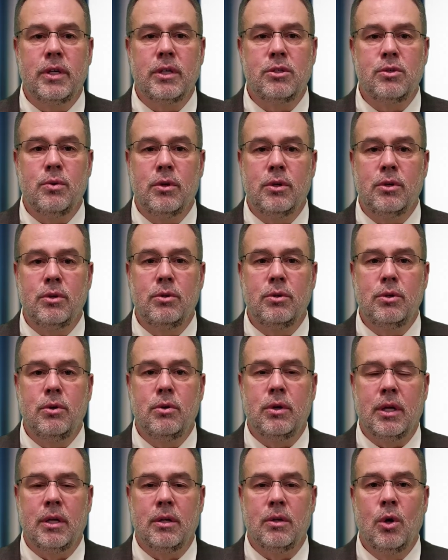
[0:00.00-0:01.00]
to a new
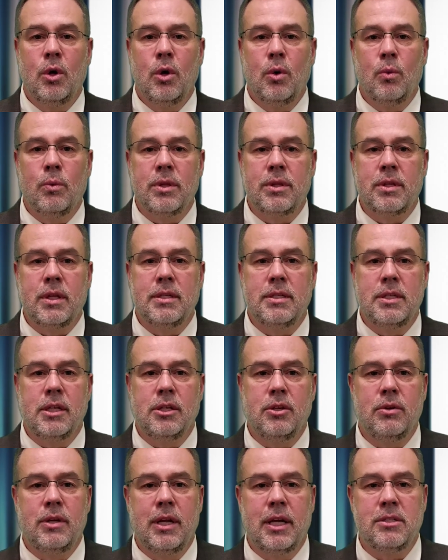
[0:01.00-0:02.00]
unit with
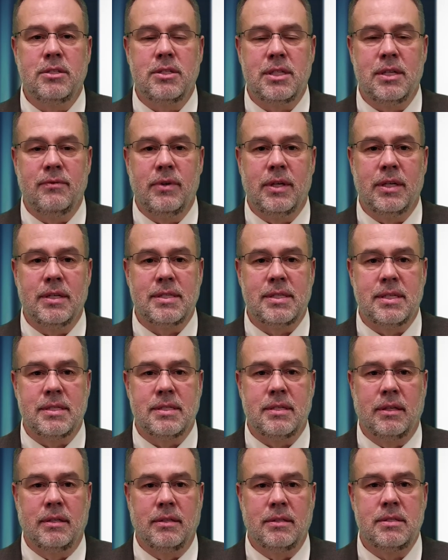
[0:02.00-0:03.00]
continued HCV
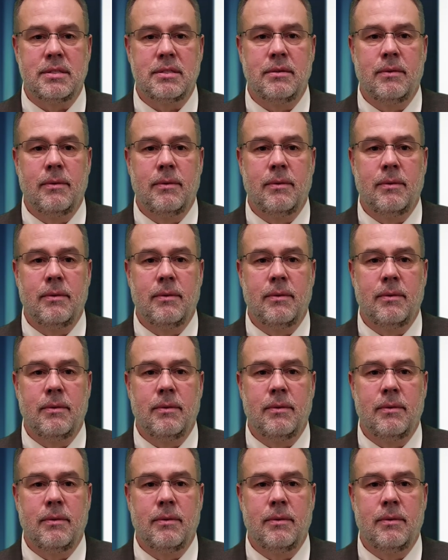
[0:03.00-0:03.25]
assistance.